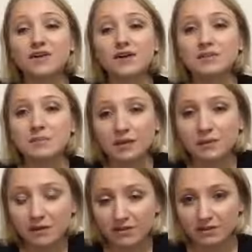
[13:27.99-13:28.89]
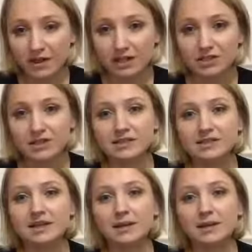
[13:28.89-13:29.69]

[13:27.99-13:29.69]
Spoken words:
far as my qualifications,